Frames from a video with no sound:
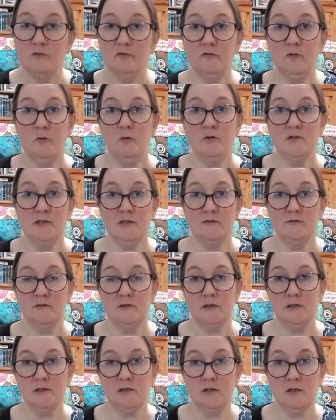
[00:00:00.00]
4
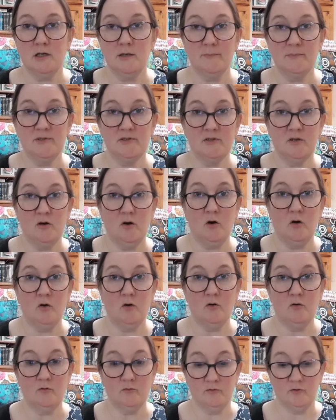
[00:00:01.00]
different types
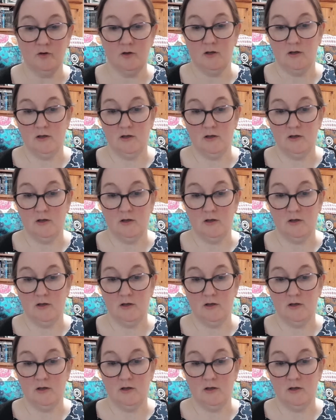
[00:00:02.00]
of